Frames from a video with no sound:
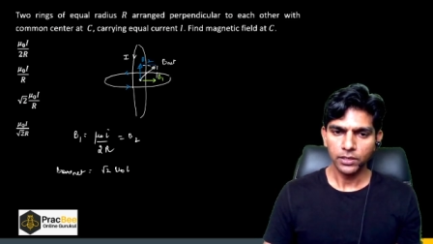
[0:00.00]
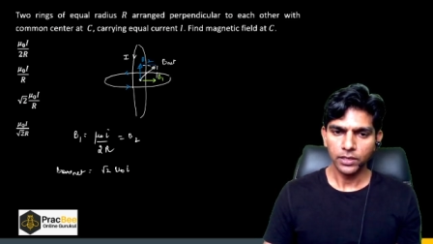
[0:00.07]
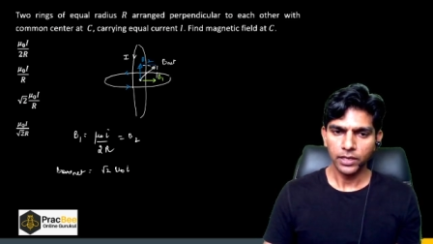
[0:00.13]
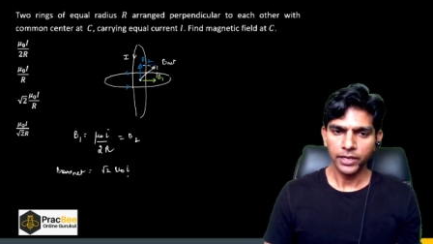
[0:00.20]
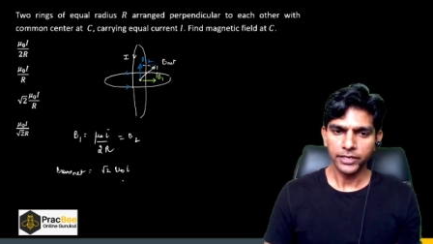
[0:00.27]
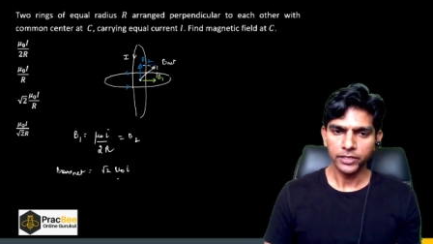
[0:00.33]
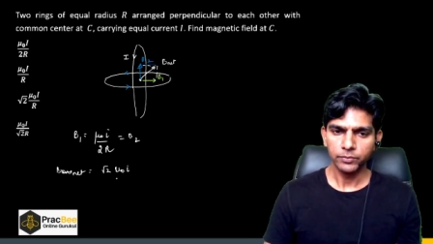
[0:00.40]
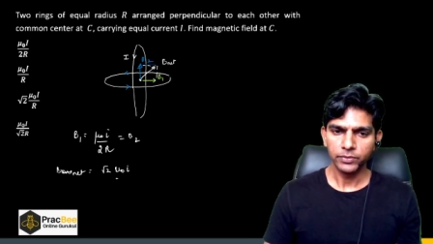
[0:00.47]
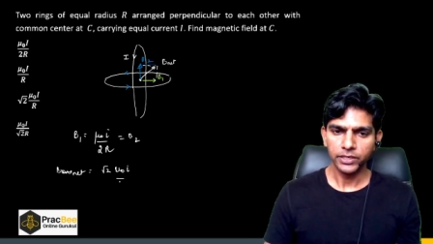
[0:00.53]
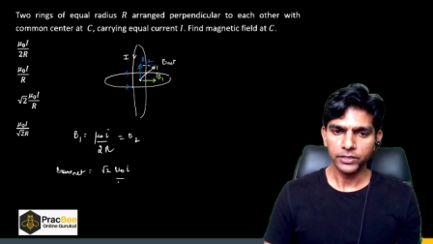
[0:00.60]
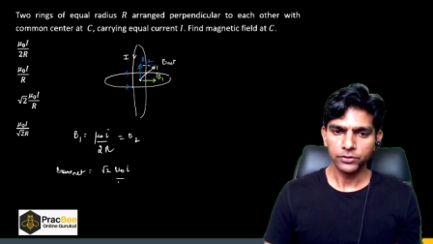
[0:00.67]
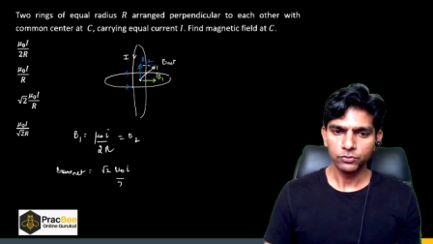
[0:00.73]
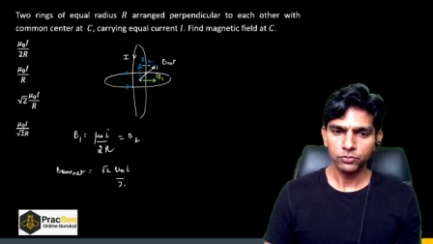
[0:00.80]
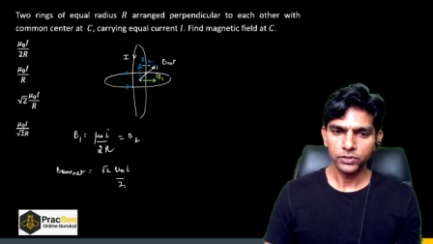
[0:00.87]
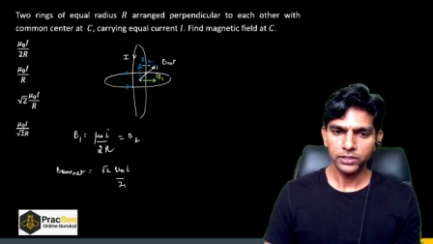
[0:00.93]
I by
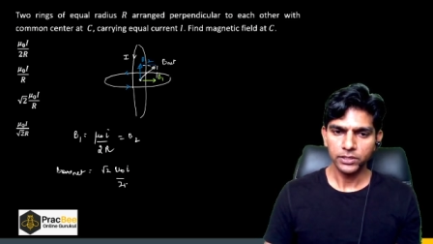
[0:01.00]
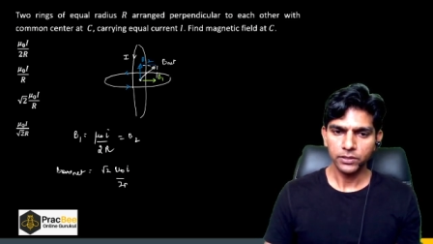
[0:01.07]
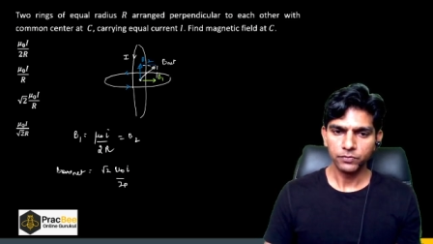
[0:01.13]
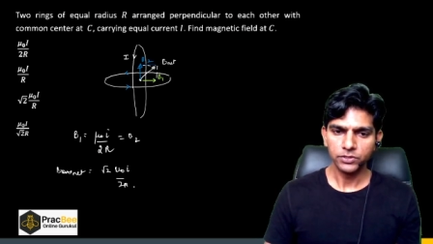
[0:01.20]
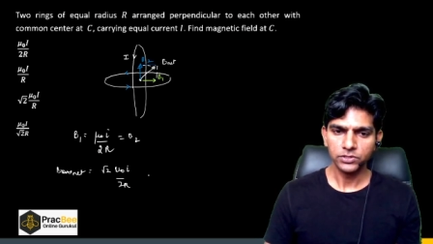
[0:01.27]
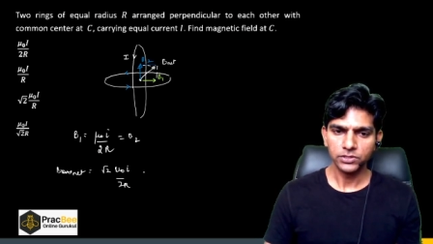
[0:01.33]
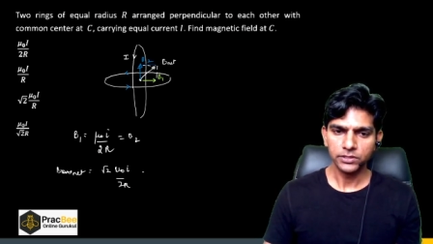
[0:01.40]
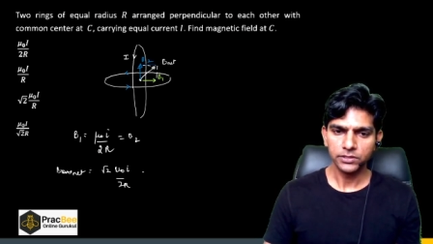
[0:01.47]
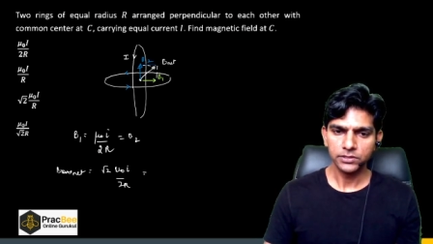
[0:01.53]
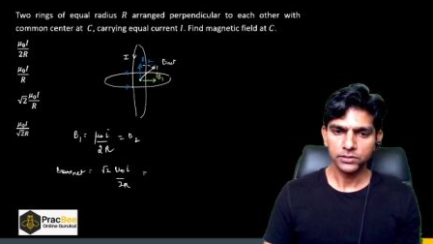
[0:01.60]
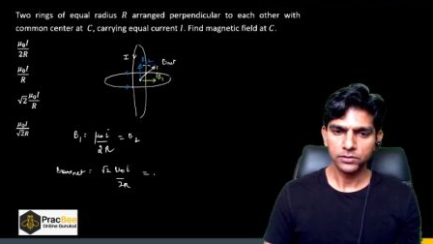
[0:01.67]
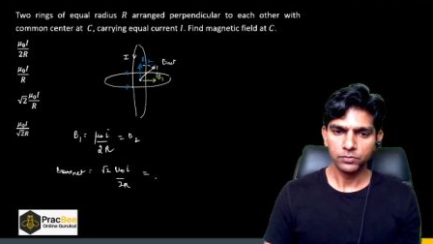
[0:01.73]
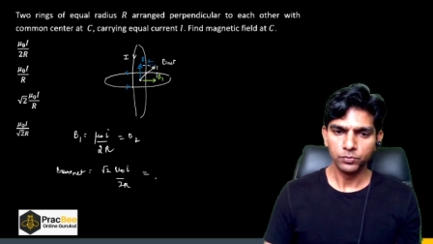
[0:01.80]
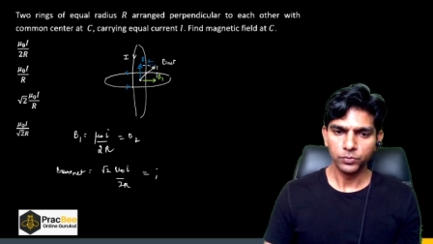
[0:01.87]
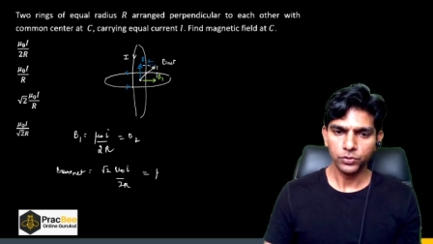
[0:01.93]
2R, which
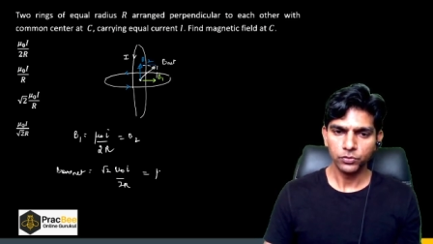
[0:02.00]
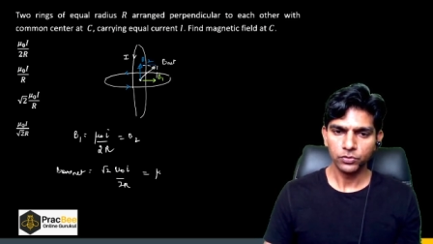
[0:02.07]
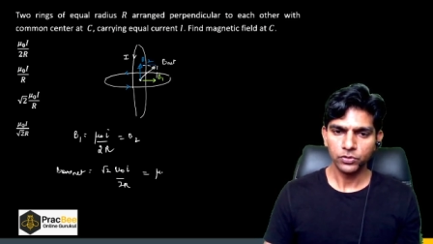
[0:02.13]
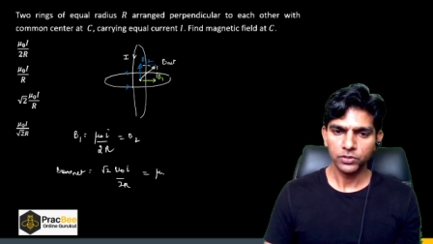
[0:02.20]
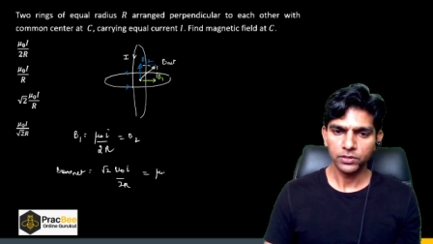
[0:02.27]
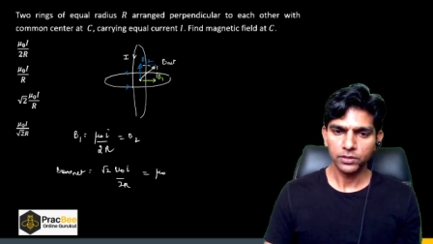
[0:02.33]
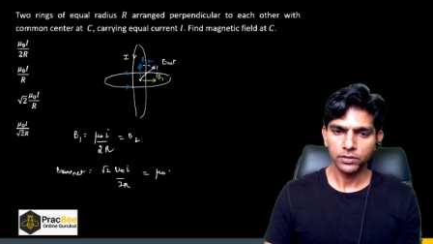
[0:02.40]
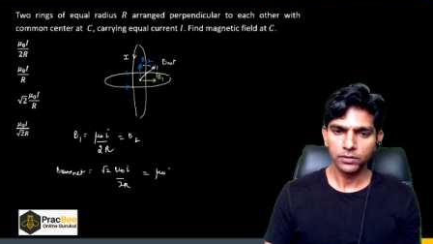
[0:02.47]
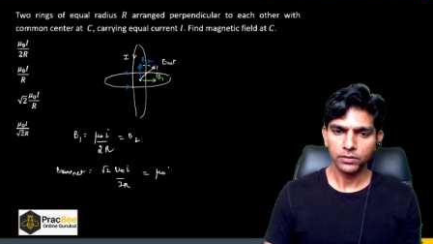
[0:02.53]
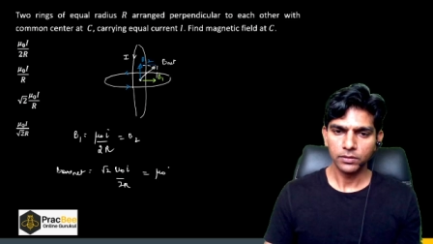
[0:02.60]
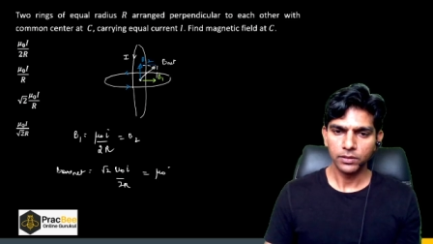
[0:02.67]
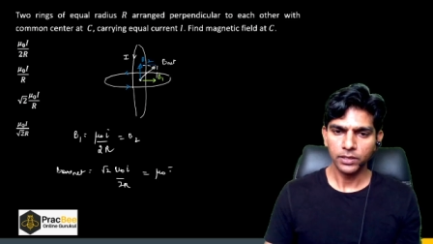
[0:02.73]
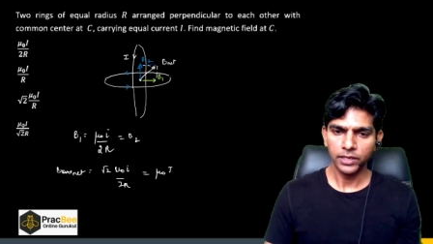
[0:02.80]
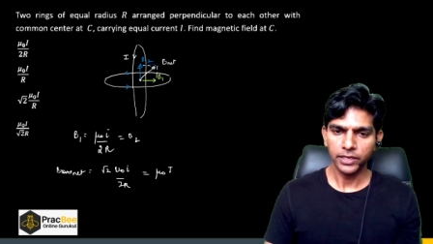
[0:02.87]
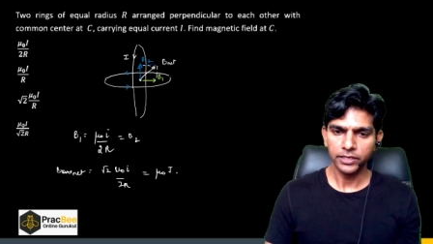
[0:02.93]
is mu naught
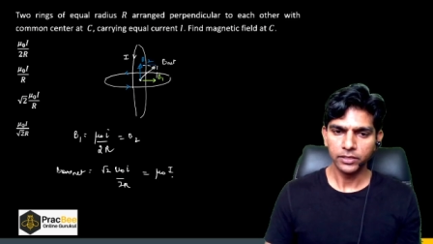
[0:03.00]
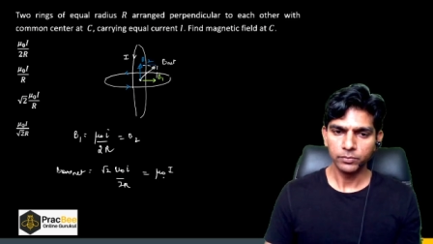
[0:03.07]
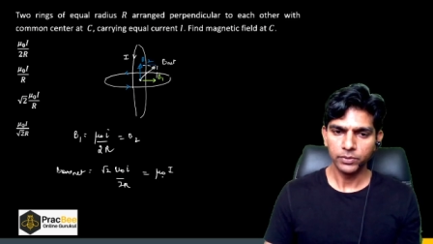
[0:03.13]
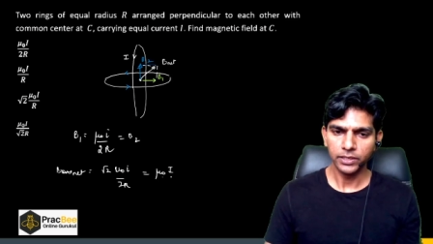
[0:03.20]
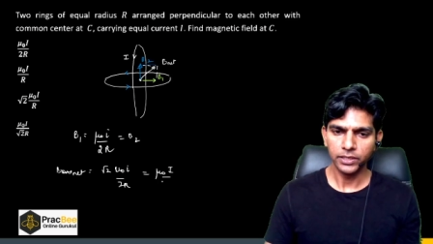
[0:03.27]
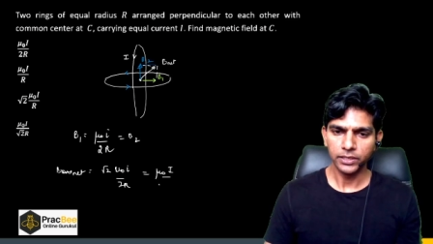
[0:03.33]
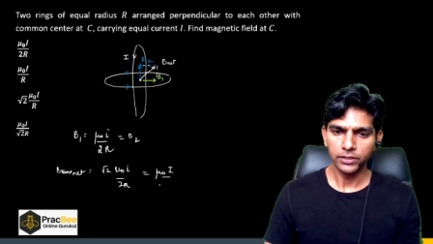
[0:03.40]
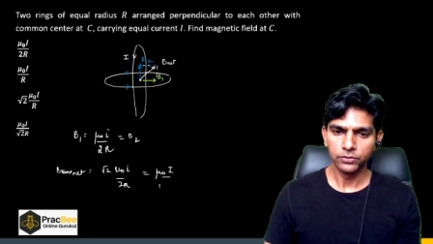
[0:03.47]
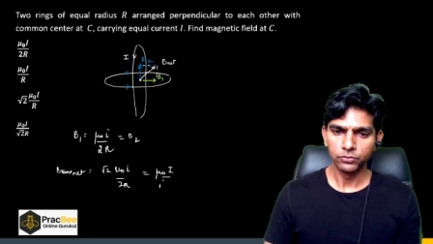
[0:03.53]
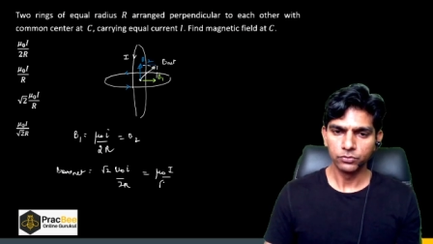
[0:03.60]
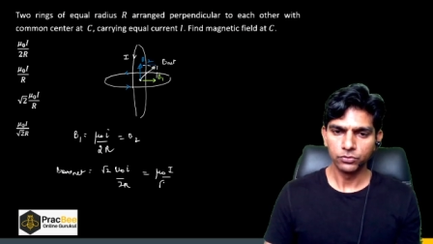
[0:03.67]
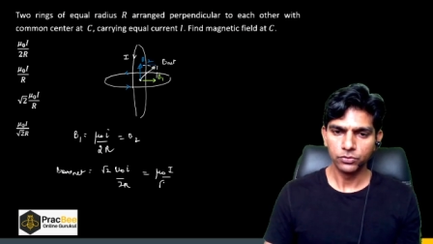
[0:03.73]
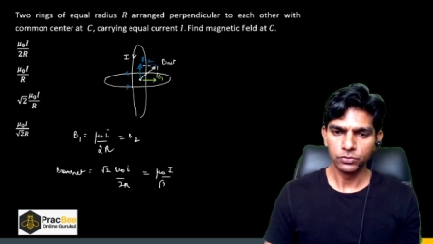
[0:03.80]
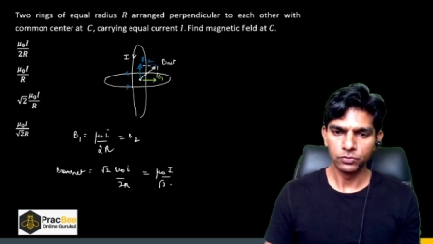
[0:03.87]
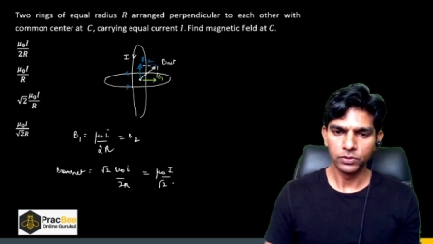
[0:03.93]
I by
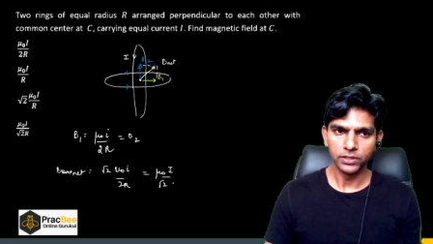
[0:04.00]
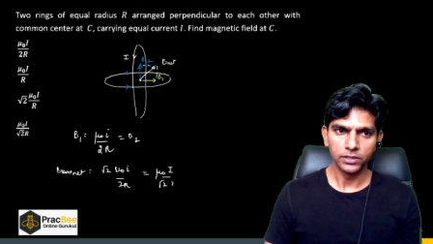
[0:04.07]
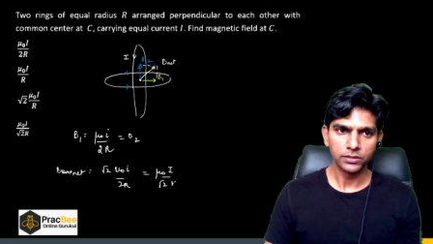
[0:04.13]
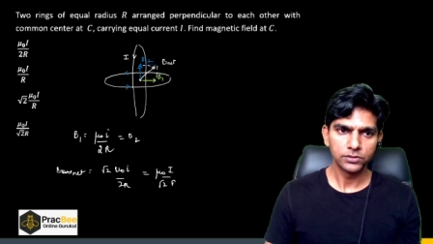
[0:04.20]
root 2R.